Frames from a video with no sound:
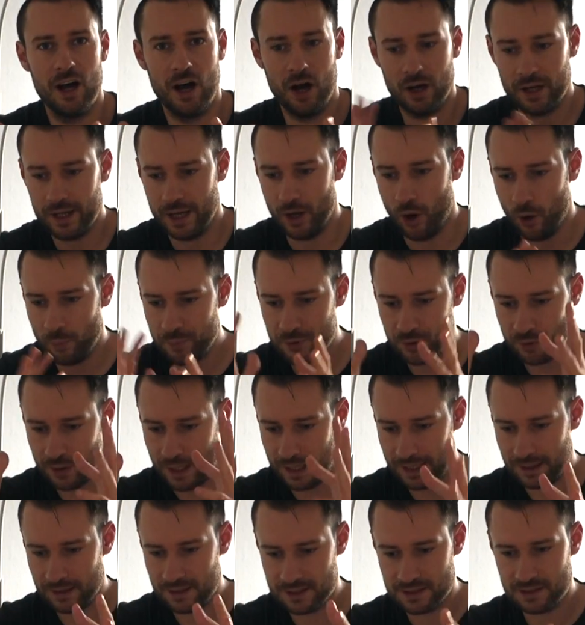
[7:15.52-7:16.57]
Okay, hope you
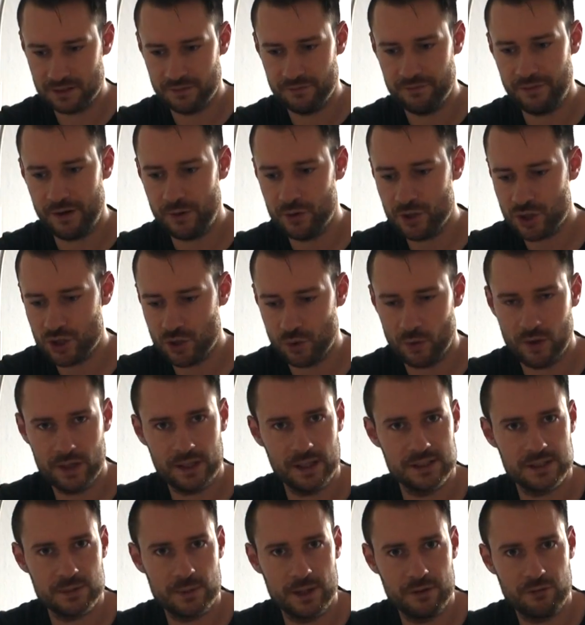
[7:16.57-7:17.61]
like this very short
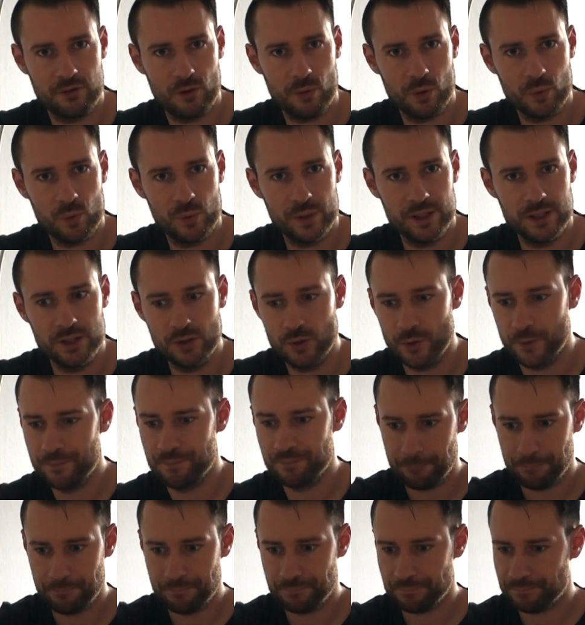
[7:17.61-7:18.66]
and straightforward
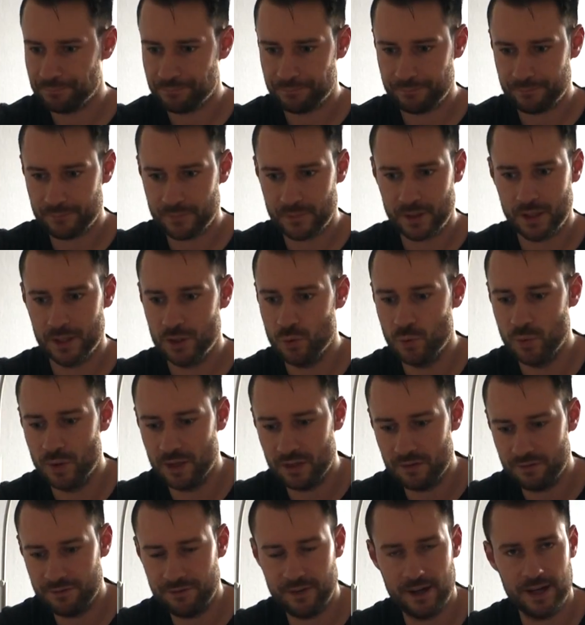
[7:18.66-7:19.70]
video. You
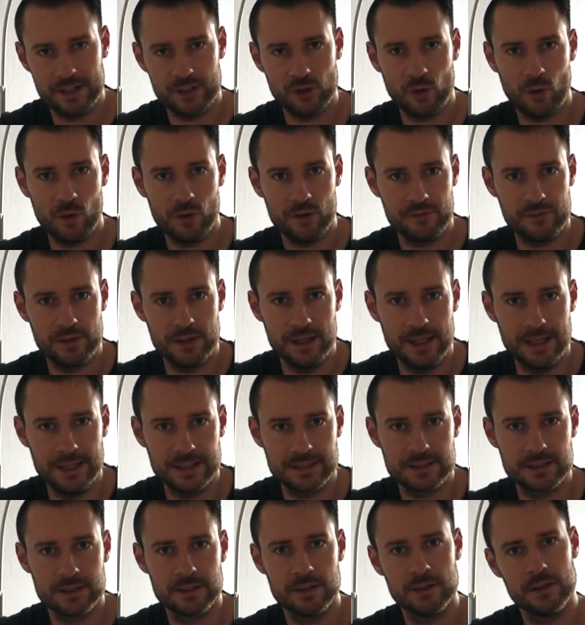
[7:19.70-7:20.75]
will find all of the
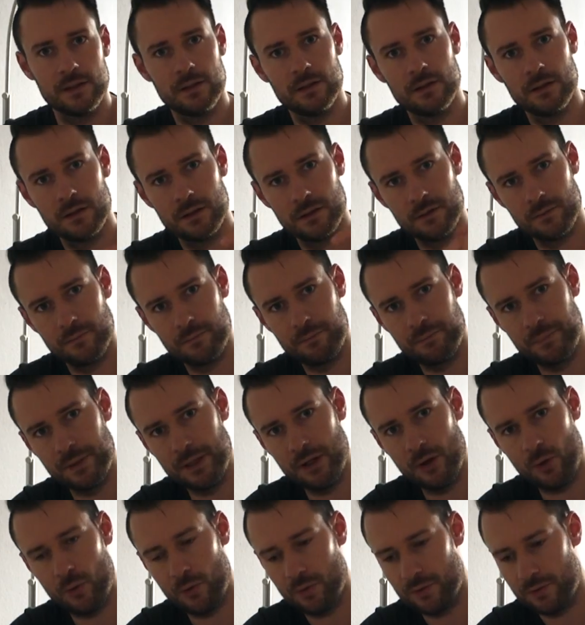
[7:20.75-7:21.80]
links
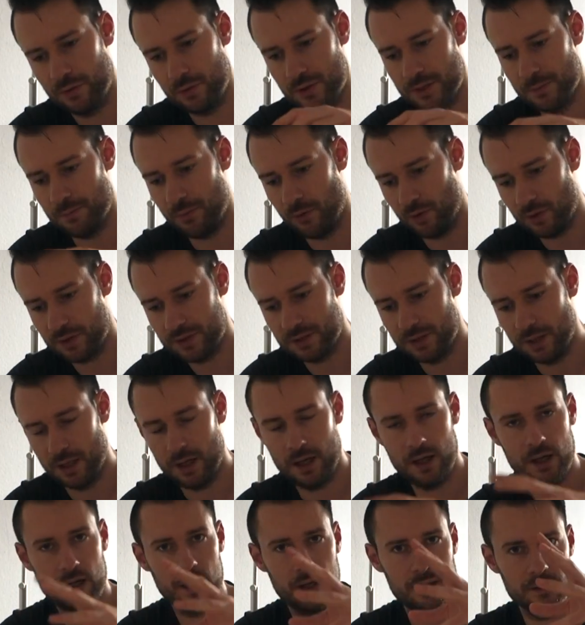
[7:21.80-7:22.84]
below to the books
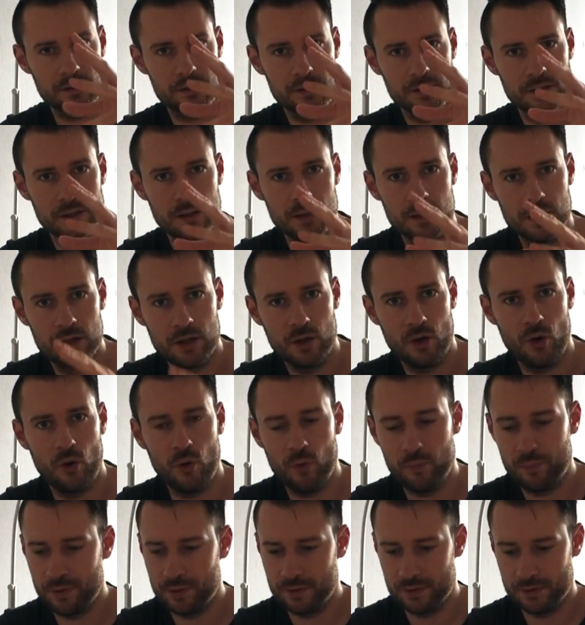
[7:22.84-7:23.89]
and
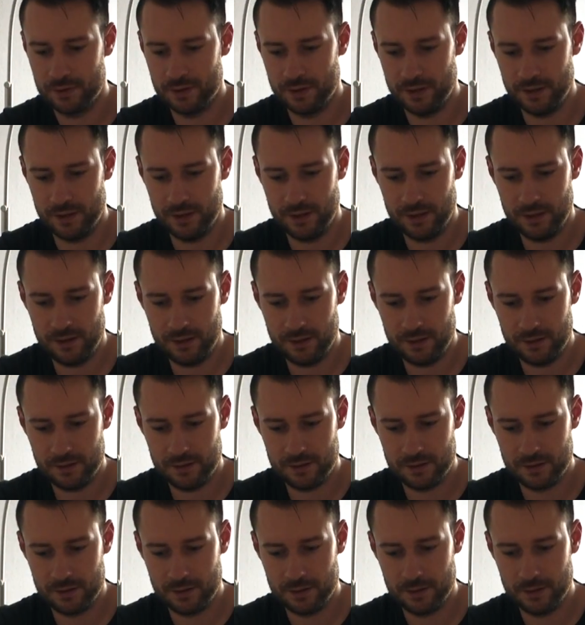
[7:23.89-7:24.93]
hope
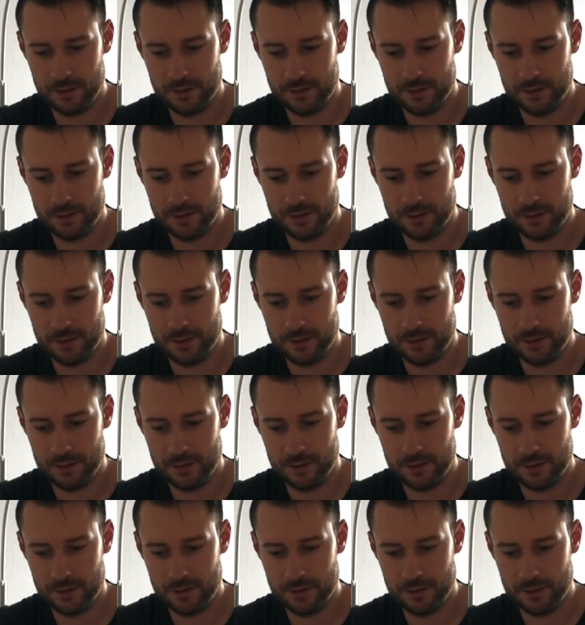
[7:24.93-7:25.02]
it